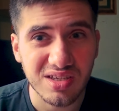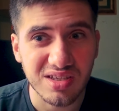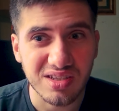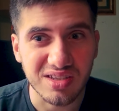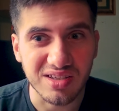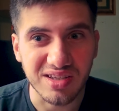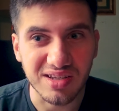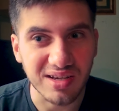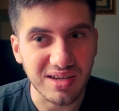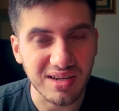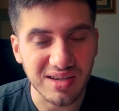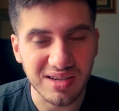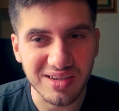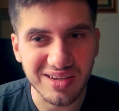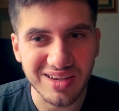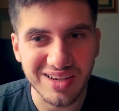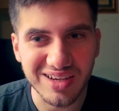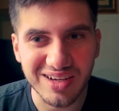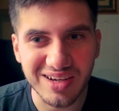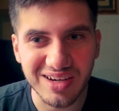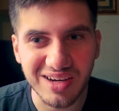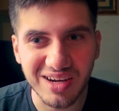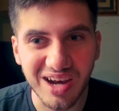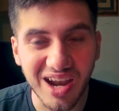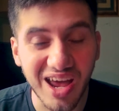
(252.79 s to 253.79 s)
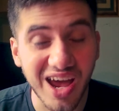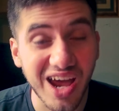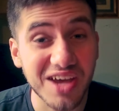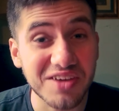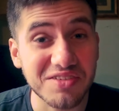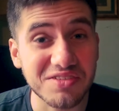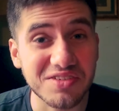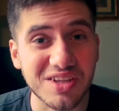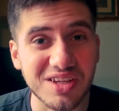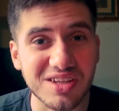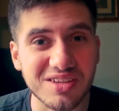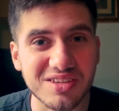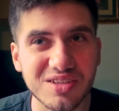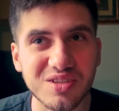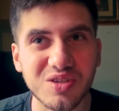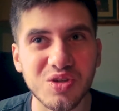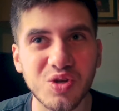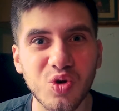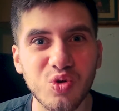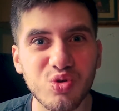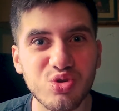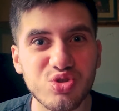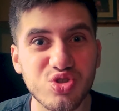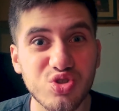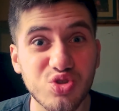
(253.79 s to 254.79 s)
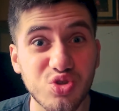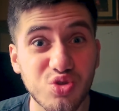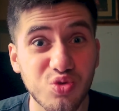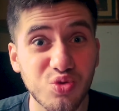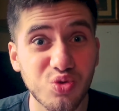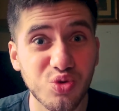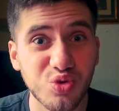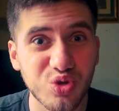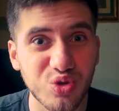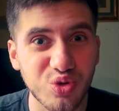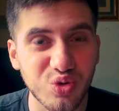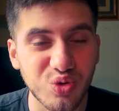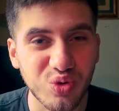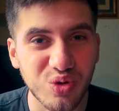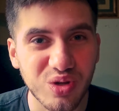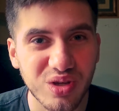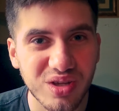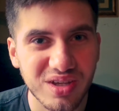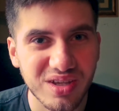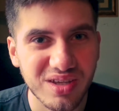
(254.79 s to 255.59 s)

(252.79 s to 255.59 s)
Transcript: The life that goes through you.